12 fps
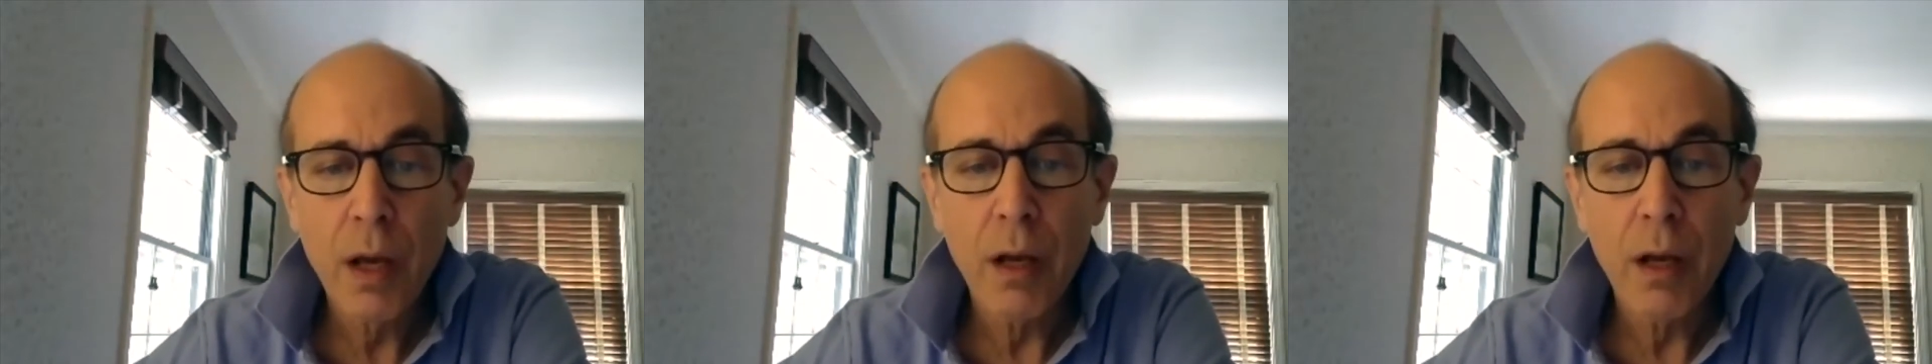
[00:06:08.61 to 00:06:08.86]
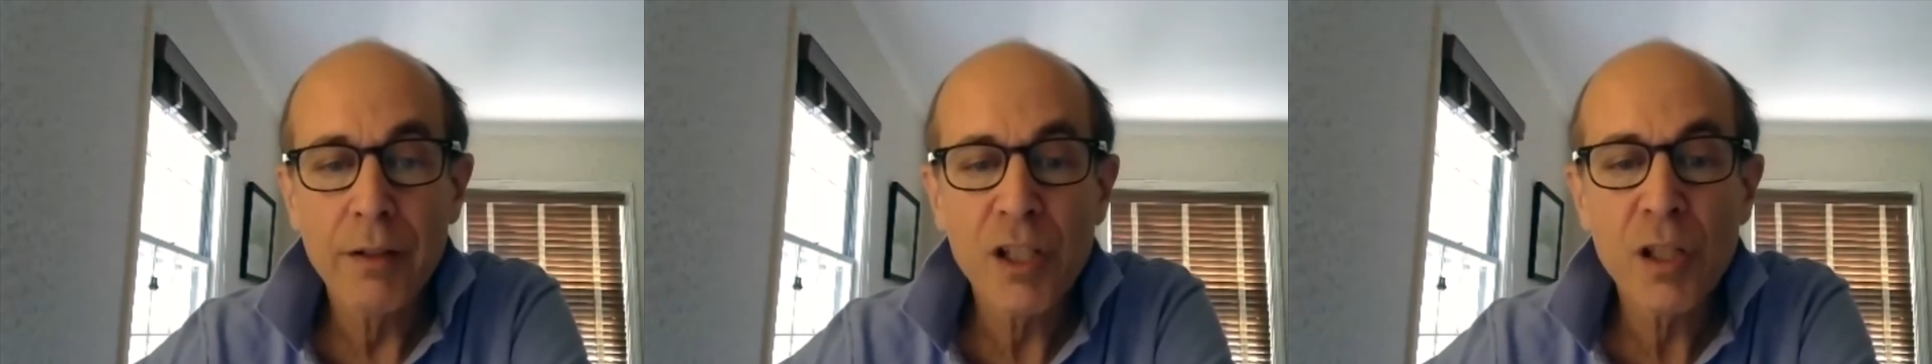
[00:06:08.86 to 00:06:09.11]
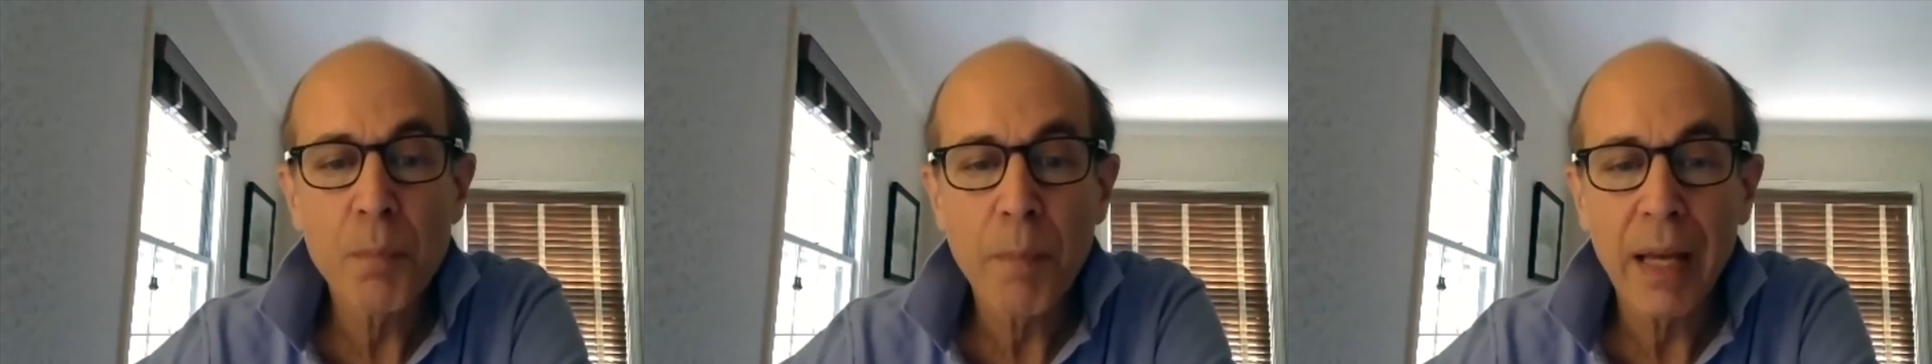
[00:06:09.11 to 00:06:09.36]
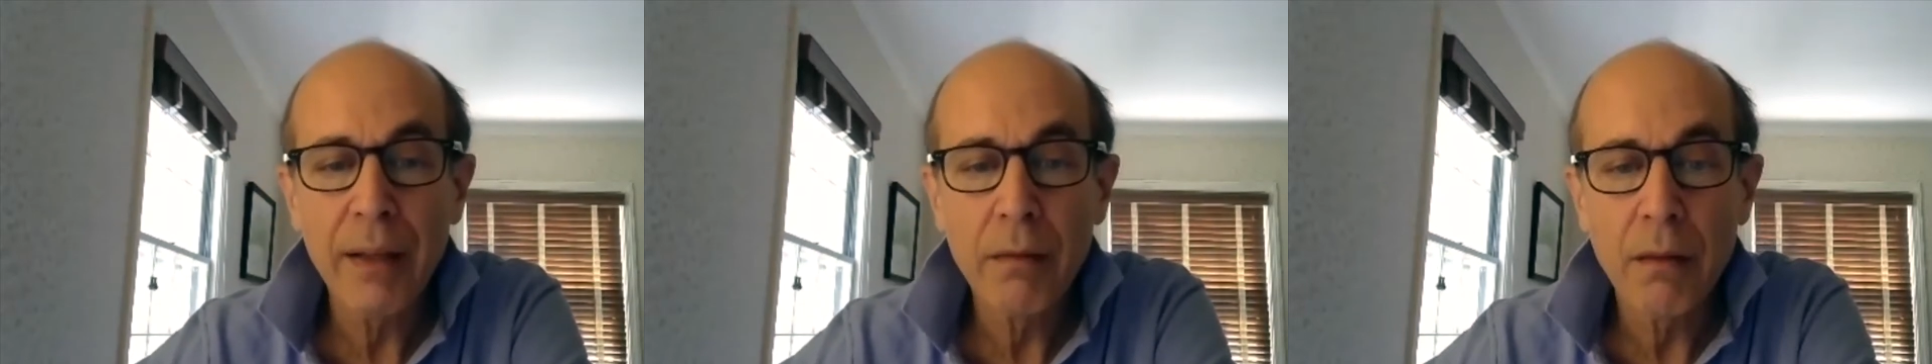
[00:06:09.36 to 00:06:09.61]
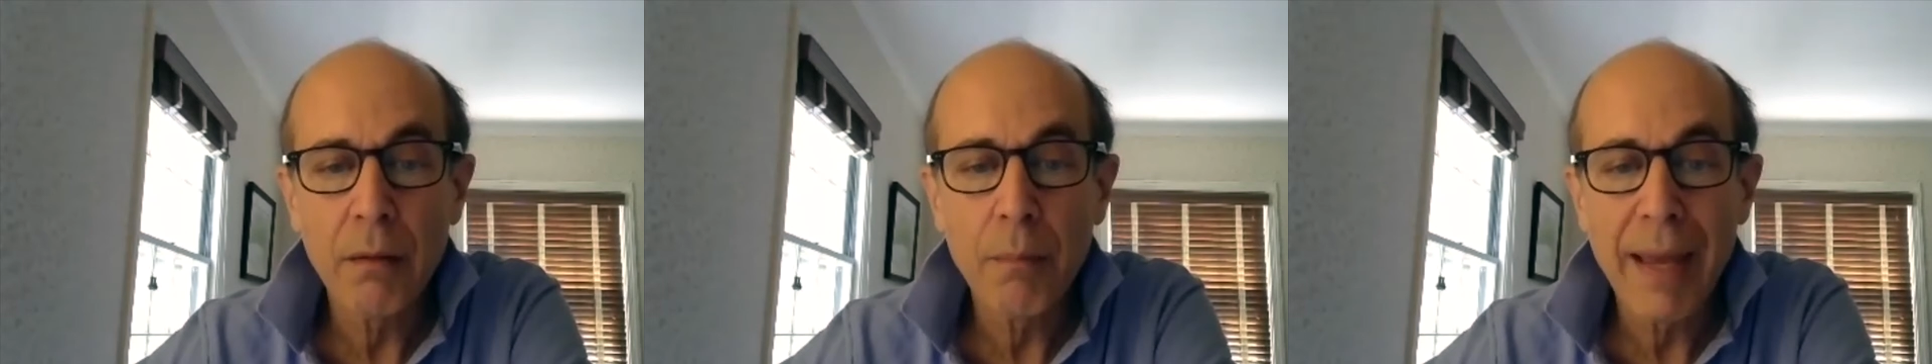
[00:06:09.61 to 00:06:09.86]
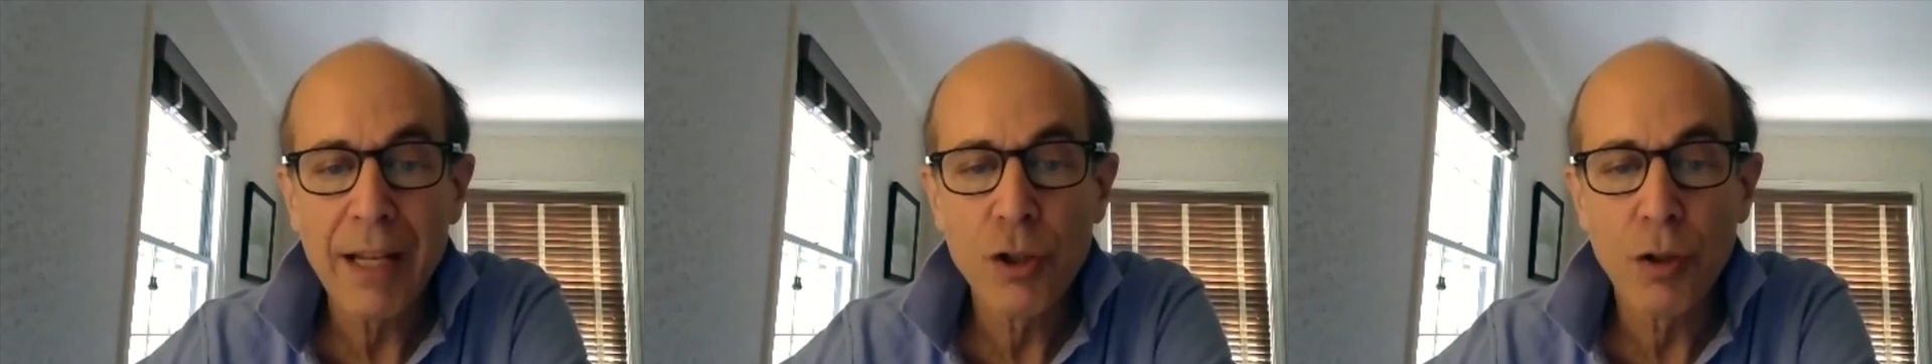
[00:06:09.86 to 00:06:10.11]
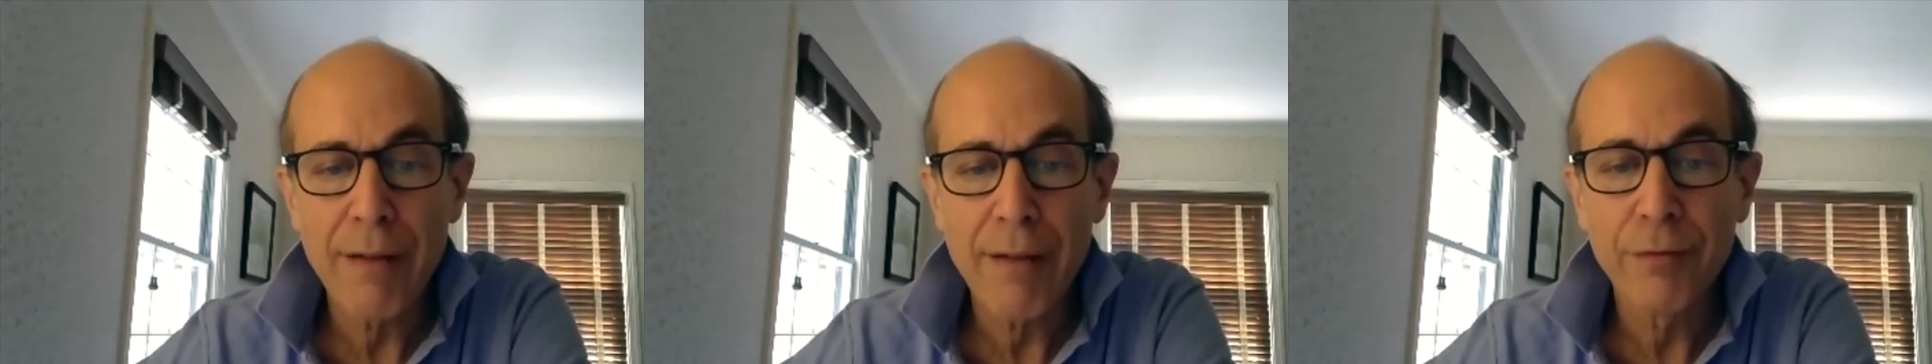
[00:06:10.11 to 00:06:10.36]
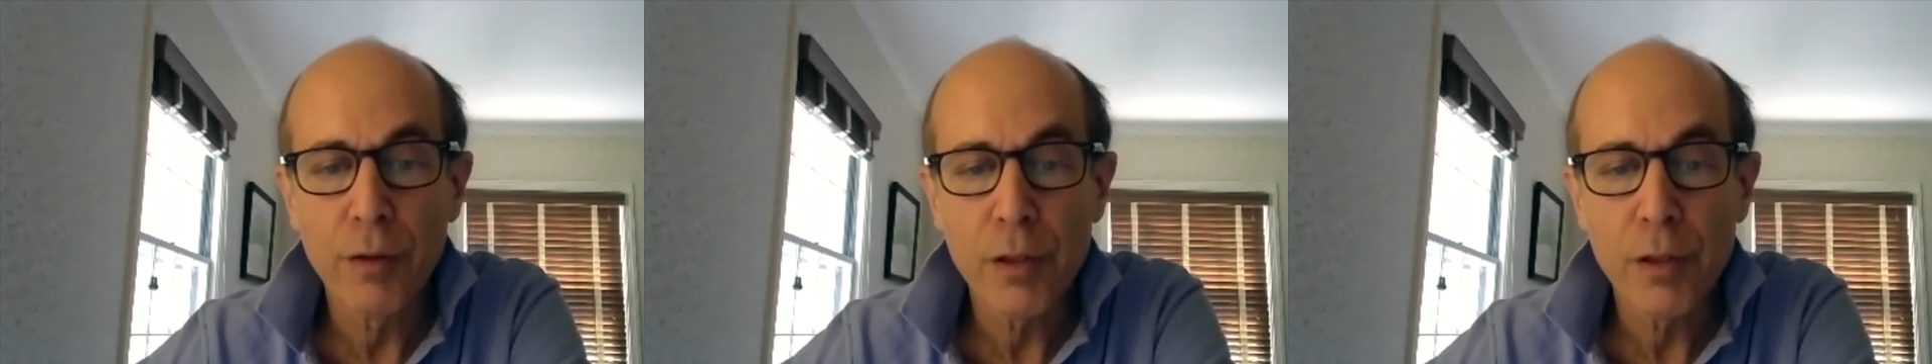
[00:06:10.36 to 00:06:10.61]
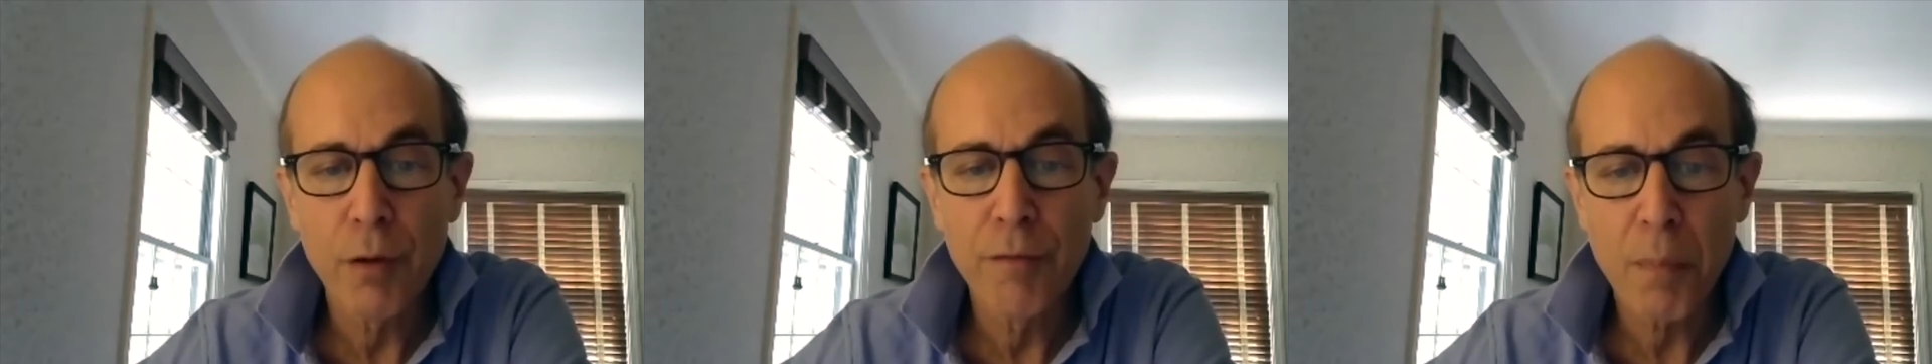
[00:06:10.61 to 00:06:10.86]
despite the major efforts over the